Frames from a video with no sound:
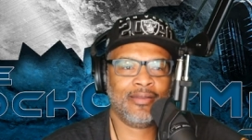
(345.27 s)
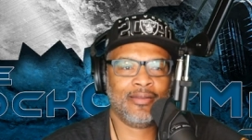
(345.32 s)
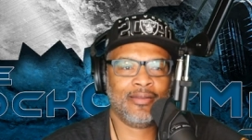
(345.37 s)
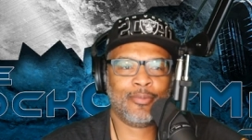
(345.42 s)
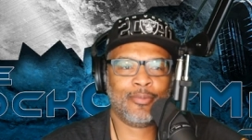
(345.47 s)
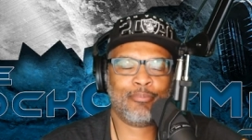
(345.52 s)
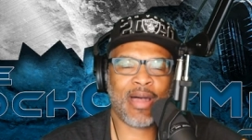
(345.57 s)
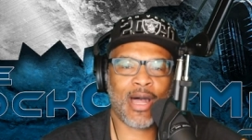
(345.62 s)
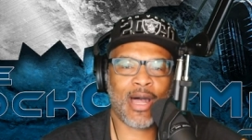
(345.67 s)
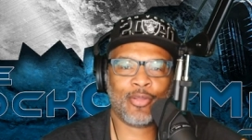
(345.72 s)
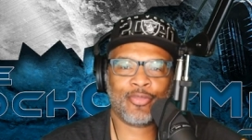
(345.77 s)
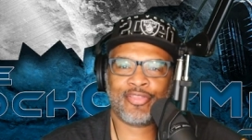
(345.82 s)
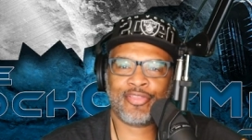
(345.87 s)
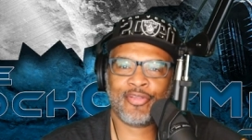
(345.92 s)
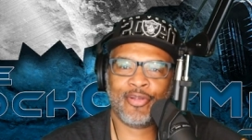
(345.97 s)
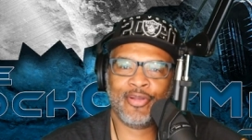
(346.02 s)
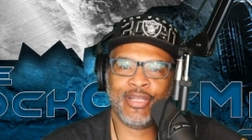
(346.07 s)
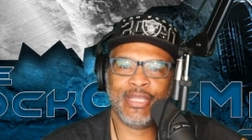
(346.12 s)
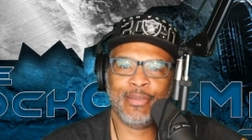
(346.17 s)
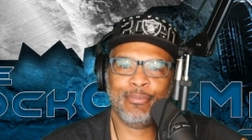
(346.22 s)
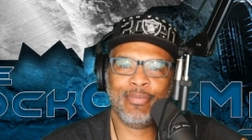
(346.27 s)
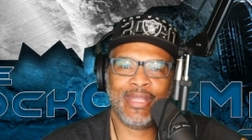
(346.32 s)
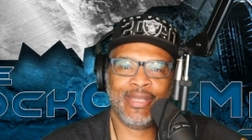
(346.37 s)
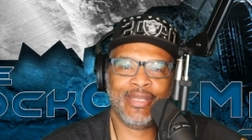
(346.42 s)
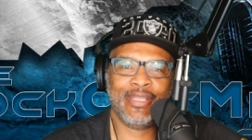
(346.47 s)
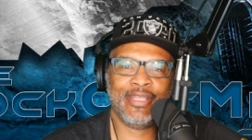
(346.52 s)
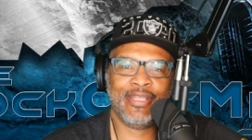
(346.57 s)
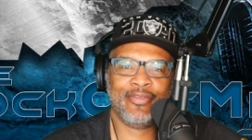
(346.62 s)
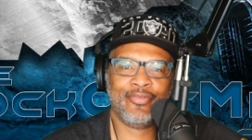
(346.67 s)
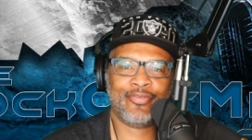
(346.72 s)
about thirty
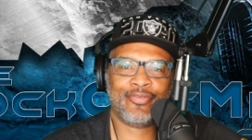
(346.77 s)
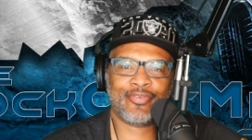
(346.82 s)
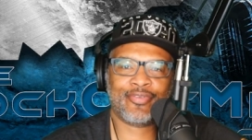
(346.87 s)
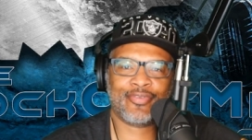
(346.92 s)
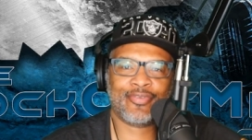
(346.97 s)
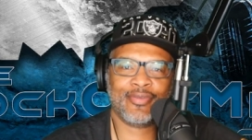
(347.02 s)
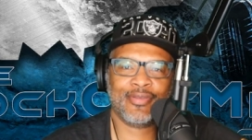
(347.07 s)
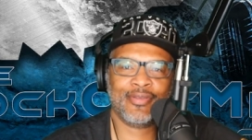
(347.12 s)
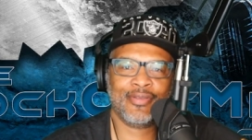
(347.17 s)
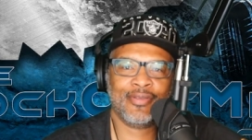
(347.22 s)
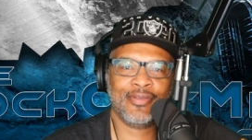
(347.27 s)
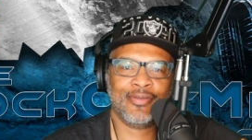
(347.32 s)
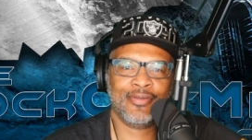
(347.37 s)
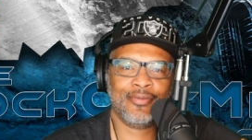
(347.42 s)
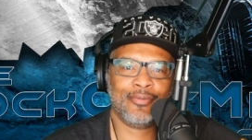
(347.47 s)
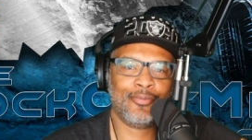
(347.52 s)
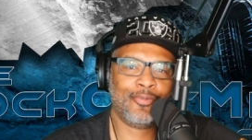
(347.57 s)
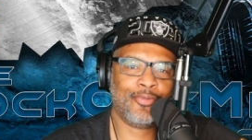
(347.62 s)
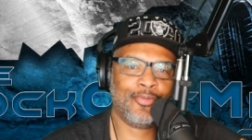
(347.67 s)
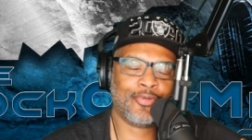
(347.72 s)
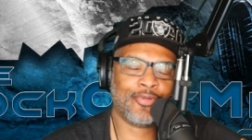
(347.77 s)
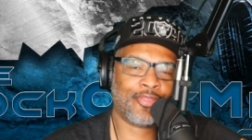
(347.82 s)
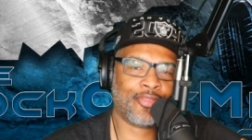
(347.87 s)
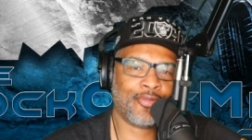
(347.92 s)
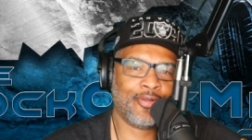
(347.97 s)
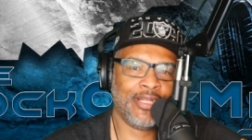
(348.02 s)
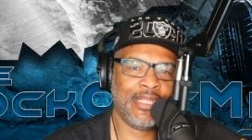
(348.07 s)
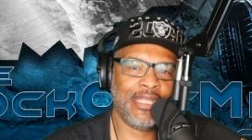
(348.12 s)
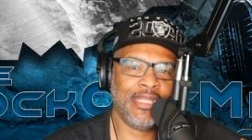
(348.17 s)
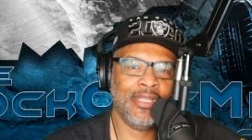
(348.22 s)
minutes or
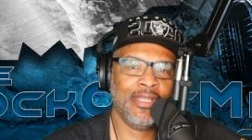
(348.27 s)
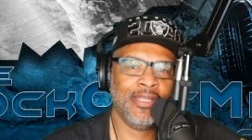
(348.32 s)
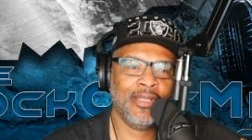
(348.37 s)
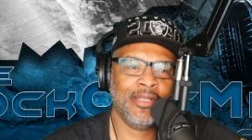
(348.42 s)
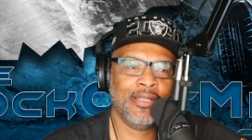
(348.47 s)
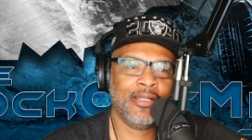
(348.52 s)
thirty,